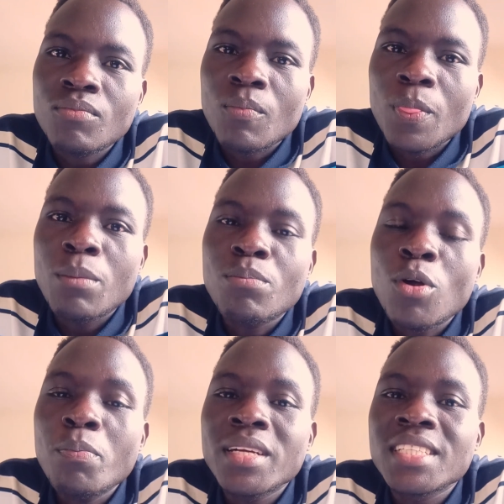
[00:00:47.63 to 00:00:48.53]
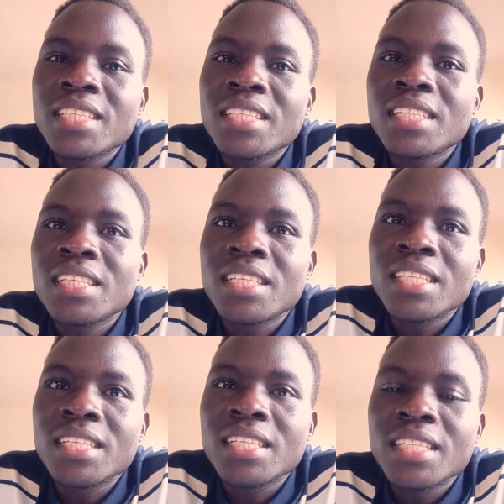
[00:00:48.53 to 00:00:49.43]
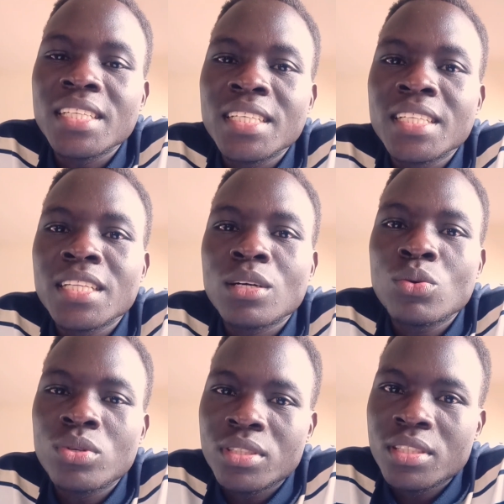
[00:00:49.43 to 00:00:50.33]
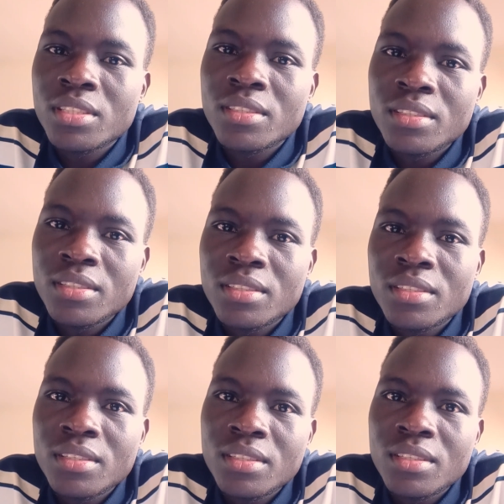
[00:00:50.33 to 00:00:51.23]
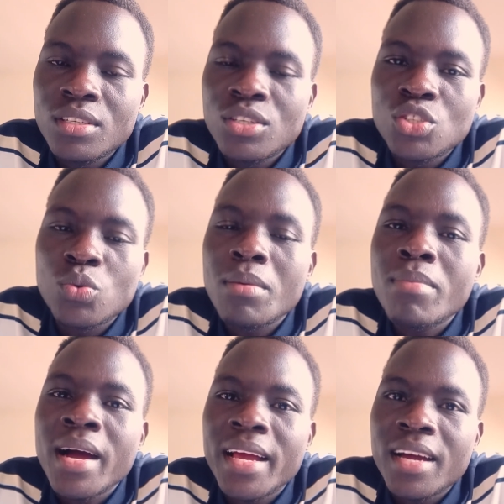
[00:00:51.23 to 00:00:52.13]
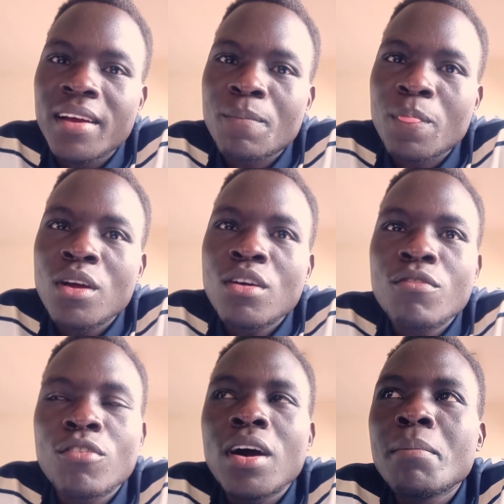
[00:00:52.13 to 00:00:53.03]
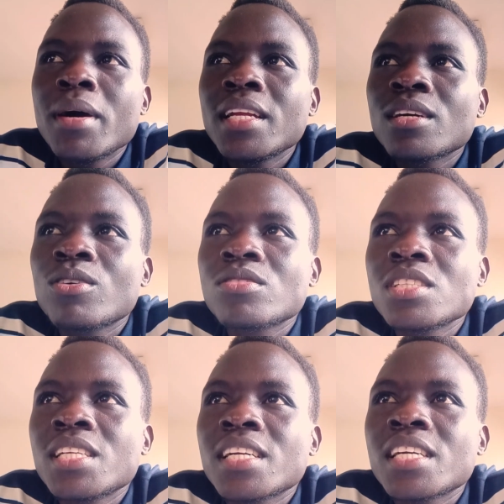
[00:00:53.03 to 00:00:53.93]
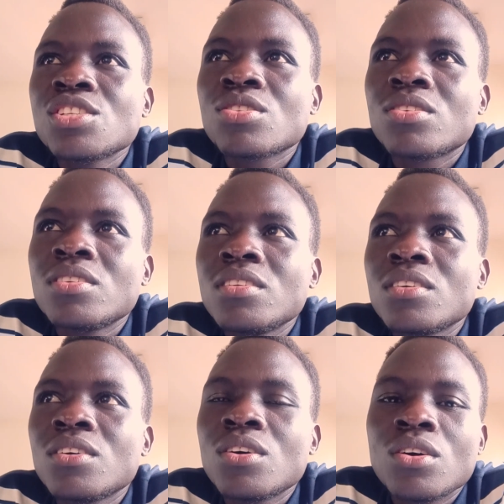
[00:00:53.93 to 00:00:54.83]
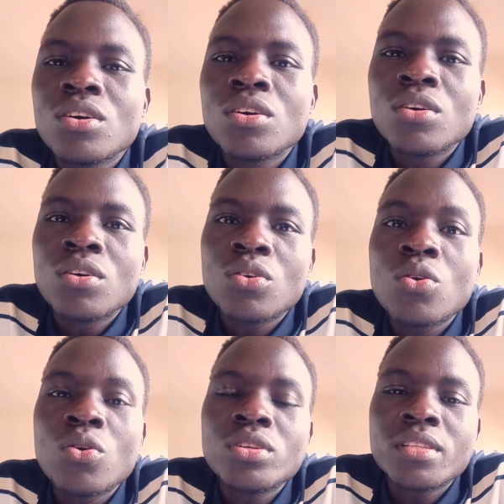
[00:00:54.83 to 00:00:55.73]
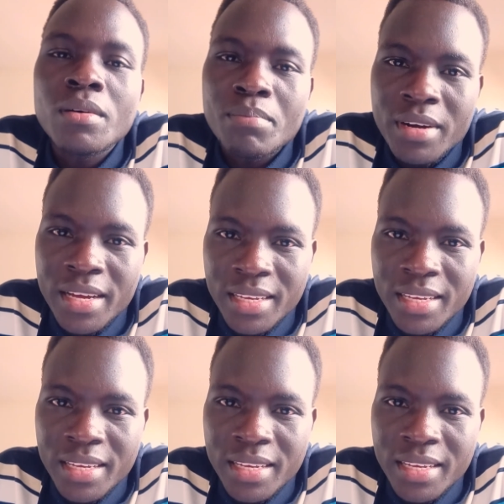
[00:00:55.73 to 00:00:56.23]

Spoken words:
property in the goods to a buyer for a money consideration called the price.